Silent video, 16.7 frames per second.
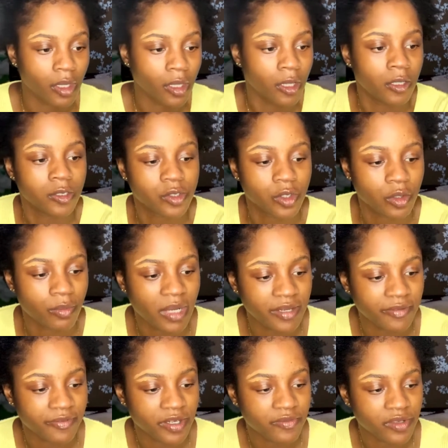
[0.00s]
So my
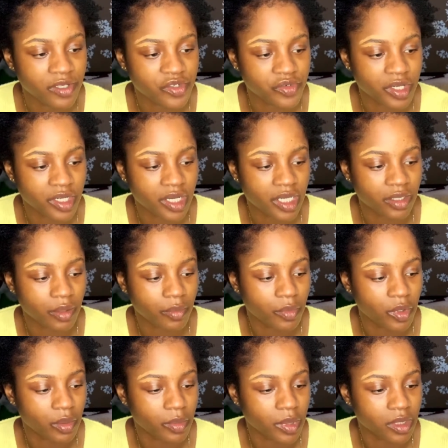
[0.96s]
favorite drink at the
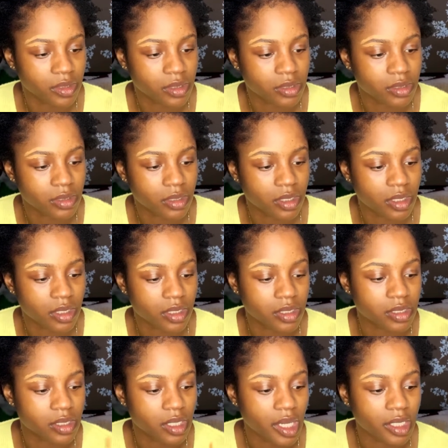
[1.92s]
moment
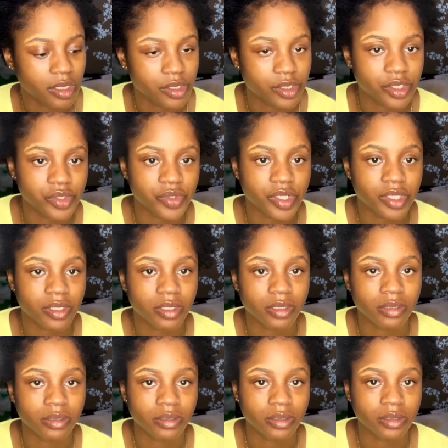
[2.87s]
is energy drink.
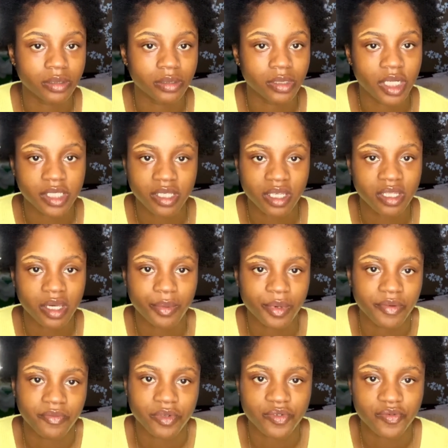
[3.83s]
I said that in my
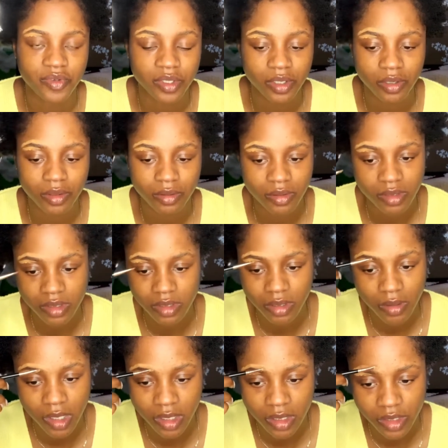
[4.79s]
first video. It's
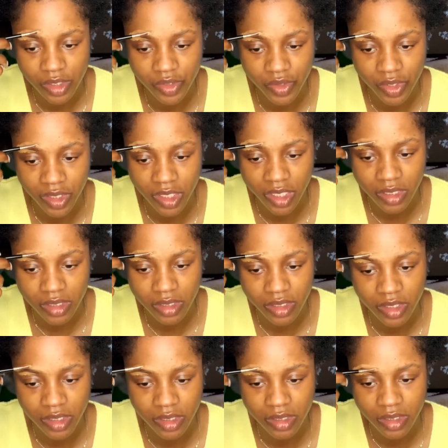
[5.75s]
still energy drink. It hasn't
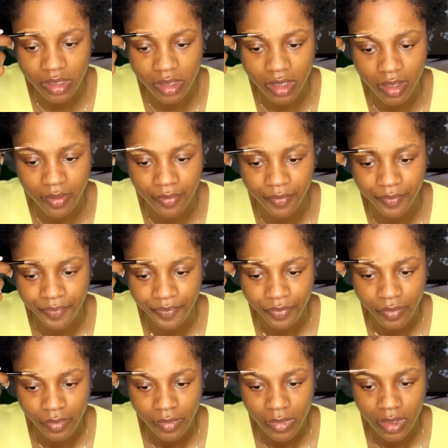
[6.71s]
changed
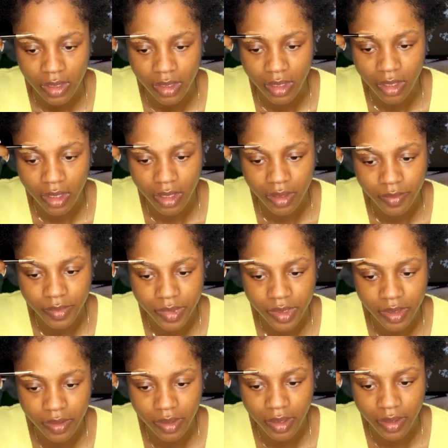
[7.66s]

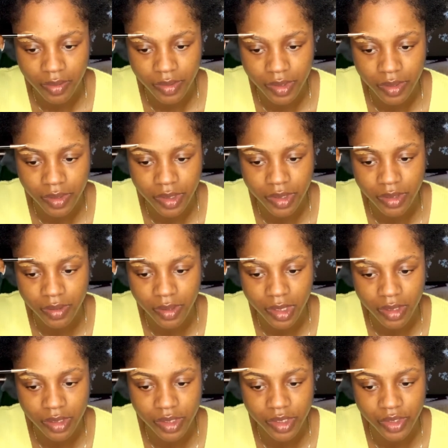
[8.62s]
until now. So it's still
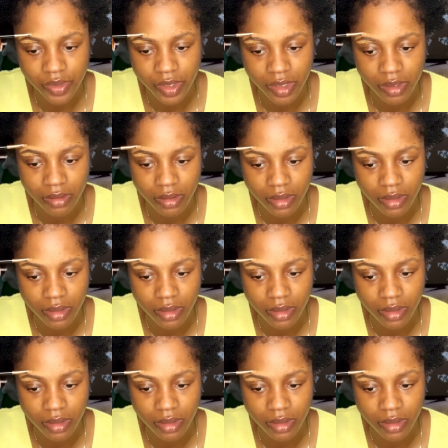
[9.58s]
energy drink.